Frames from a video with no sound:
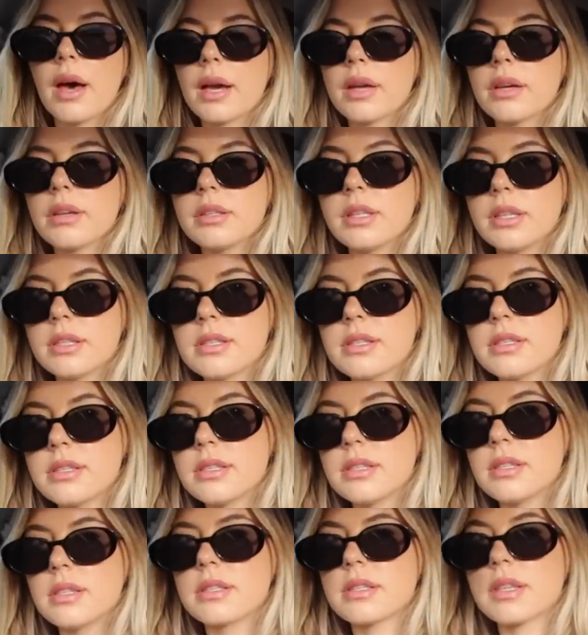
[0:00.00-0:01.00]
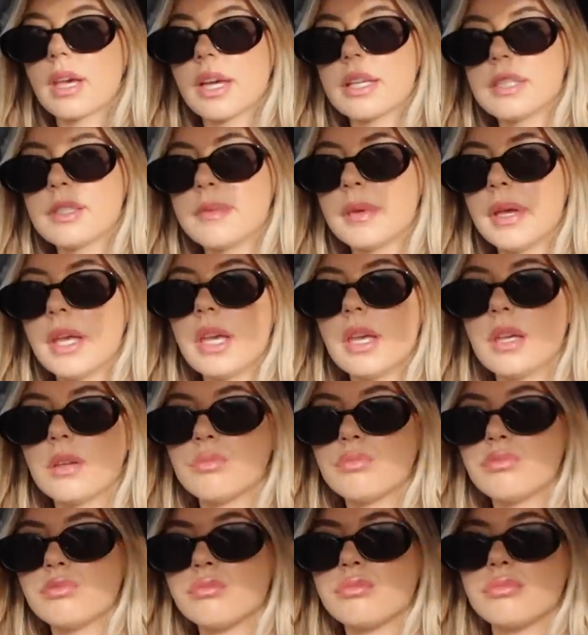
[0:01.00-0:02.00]
I could listen to this guy speak
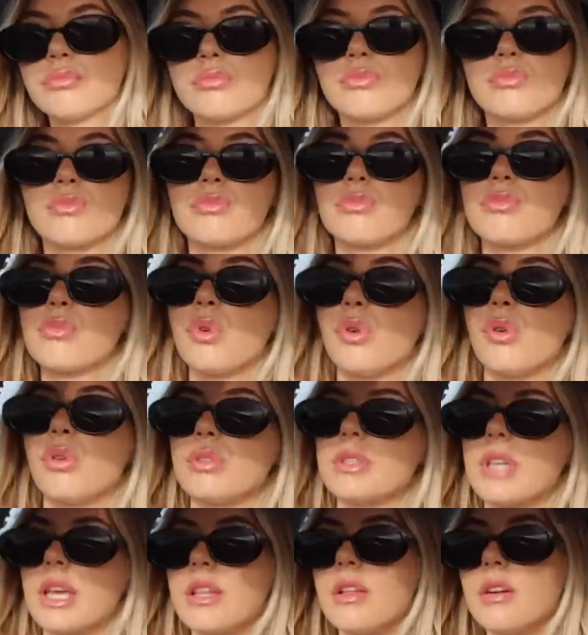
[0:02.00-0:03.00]
all day